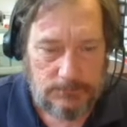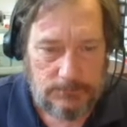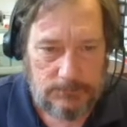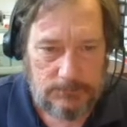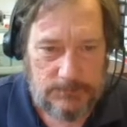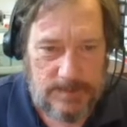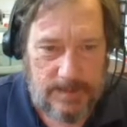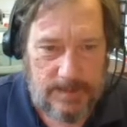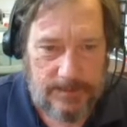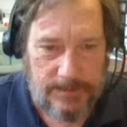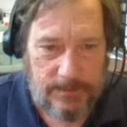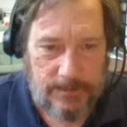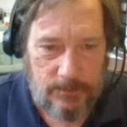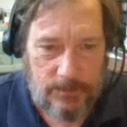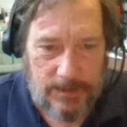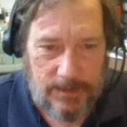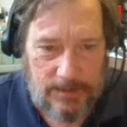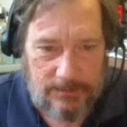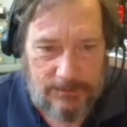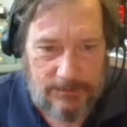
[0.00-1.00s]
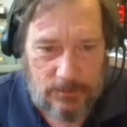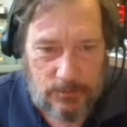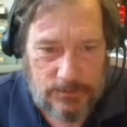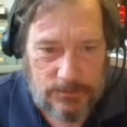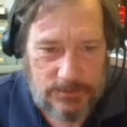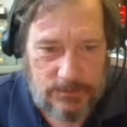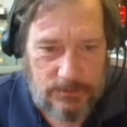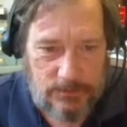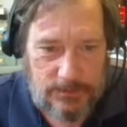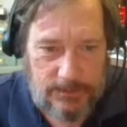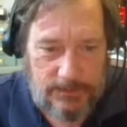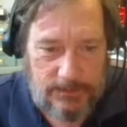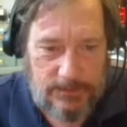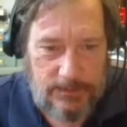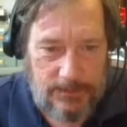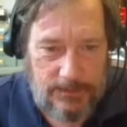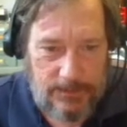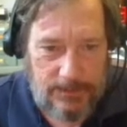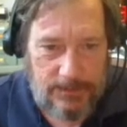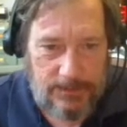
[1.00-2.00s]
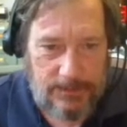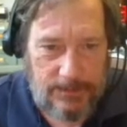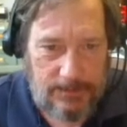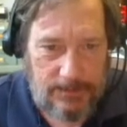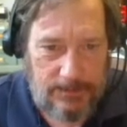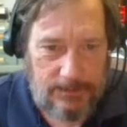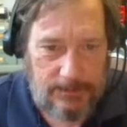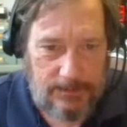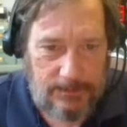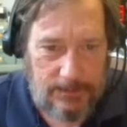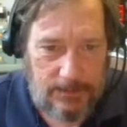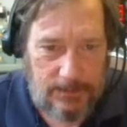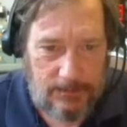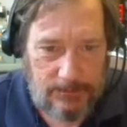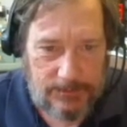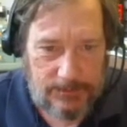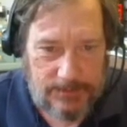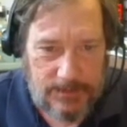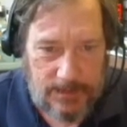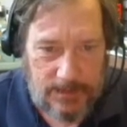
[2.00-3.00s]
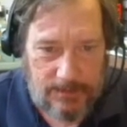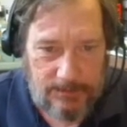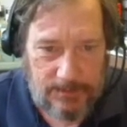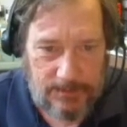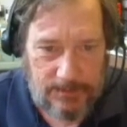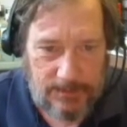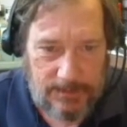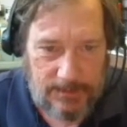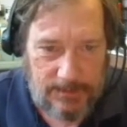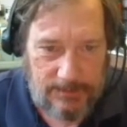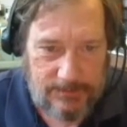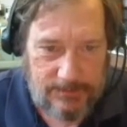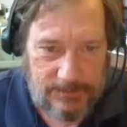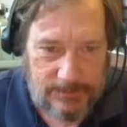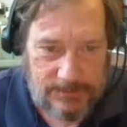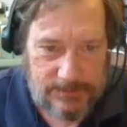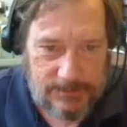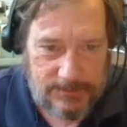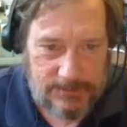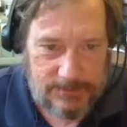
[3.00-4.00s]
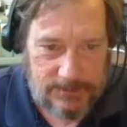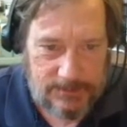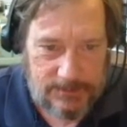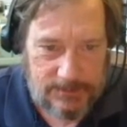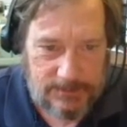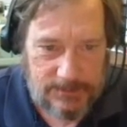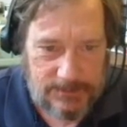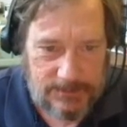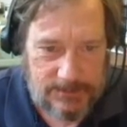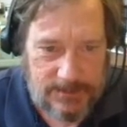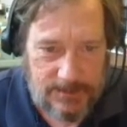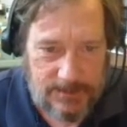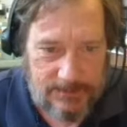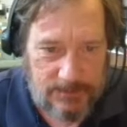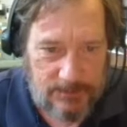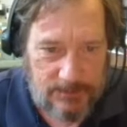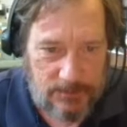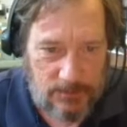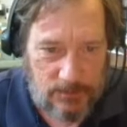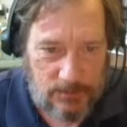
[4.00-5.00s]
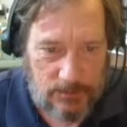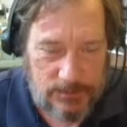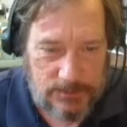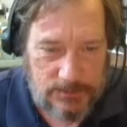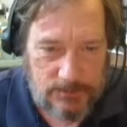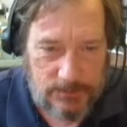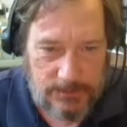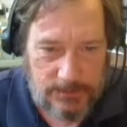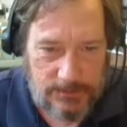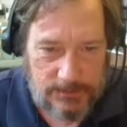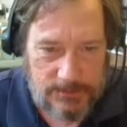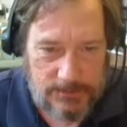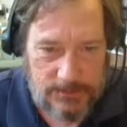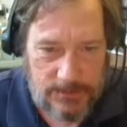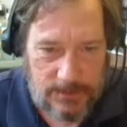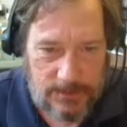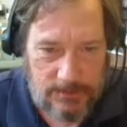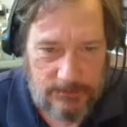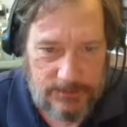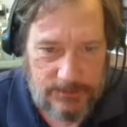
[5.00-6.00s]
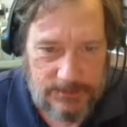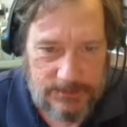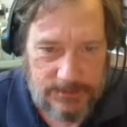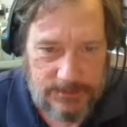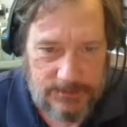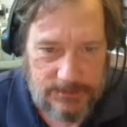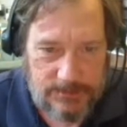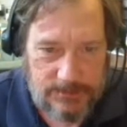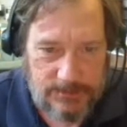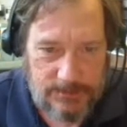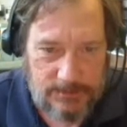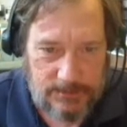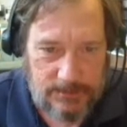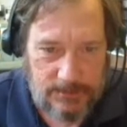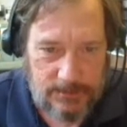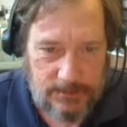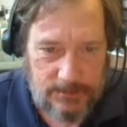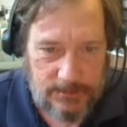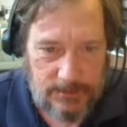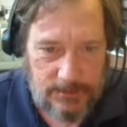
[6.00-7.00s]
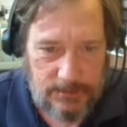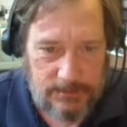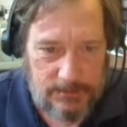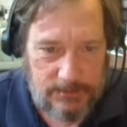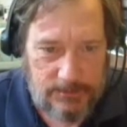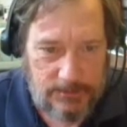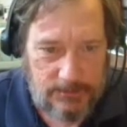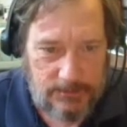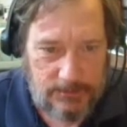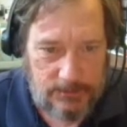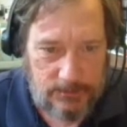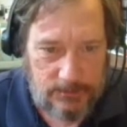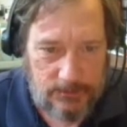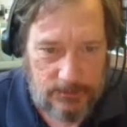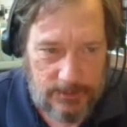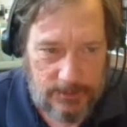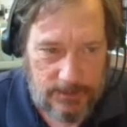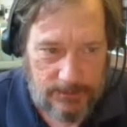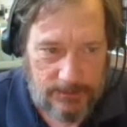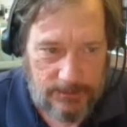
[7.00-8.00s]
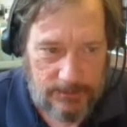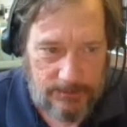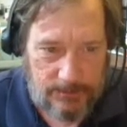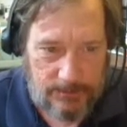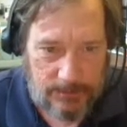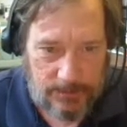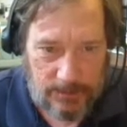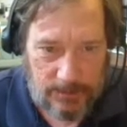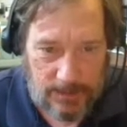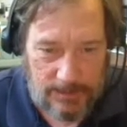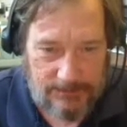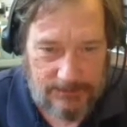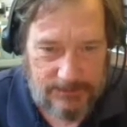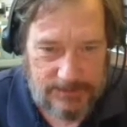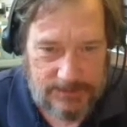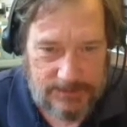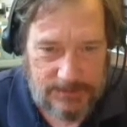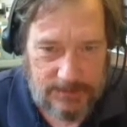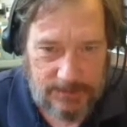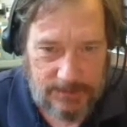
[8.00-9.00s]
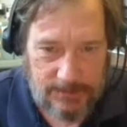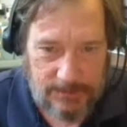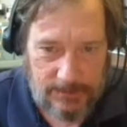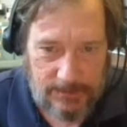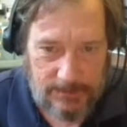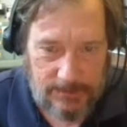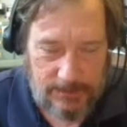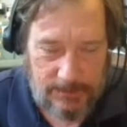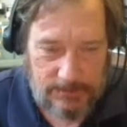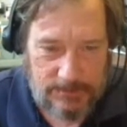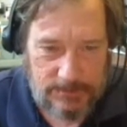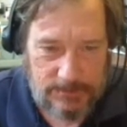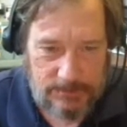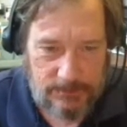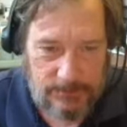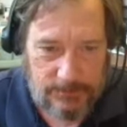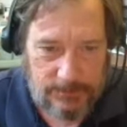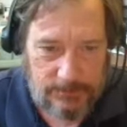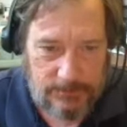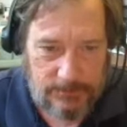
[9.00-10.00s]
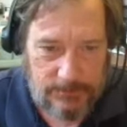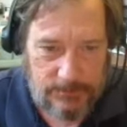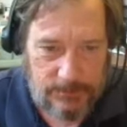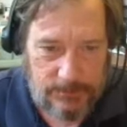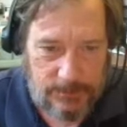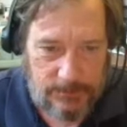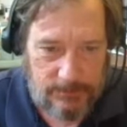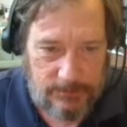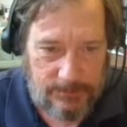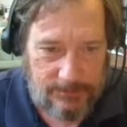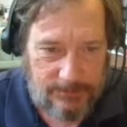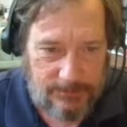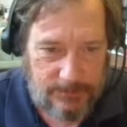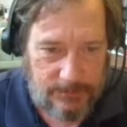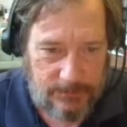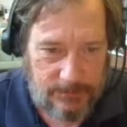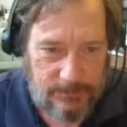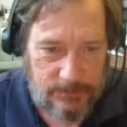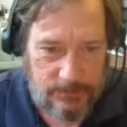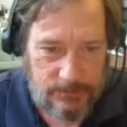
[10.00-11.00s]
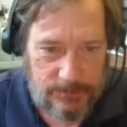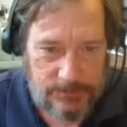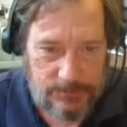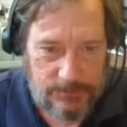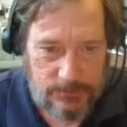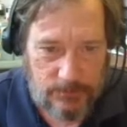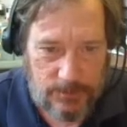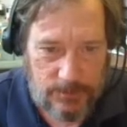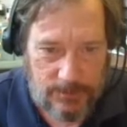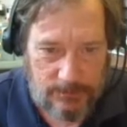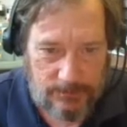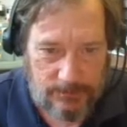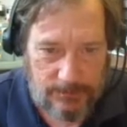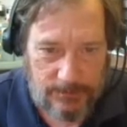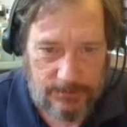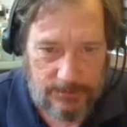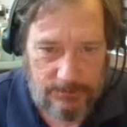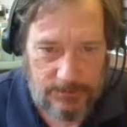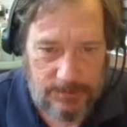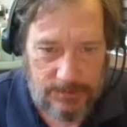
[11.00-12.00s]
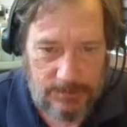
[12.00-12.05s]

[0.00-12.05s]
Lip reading: Now here we have horseweed. On the top left, this is a susceptible horseweed. It's not resistant to Roundup or glyphosate, and I'll just try to refer to it as Roundup.